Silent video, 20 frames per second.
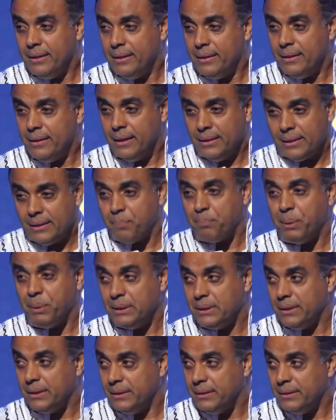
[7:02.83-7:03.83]
It's a
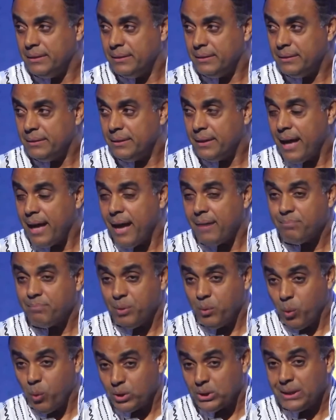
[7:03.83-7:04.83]
pity. I've been
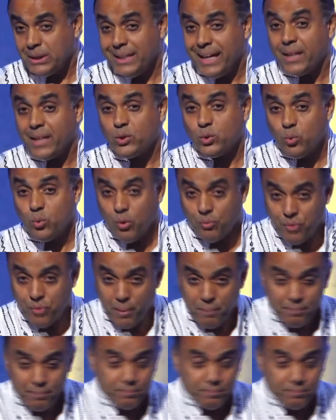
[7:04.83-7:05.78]
watching. There are 2 of them,